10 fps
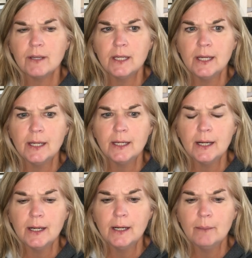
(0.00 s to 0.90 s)
And
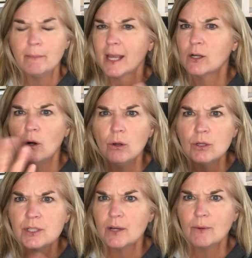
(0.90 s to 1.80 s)
my
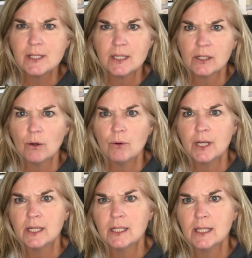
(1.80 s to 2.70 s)
goals, I wasn't
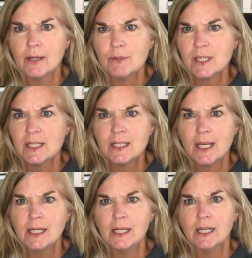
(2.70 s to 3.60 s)

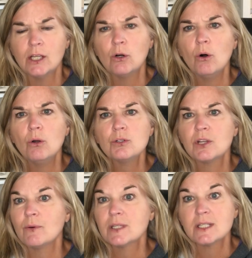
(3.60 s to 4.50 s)
attaining any goals.
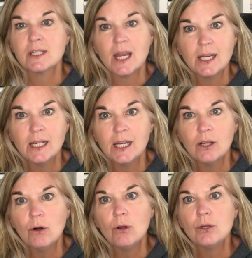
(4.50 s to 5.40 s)
I wasn't setting any
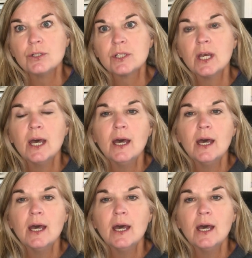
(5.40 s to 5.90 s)
goals.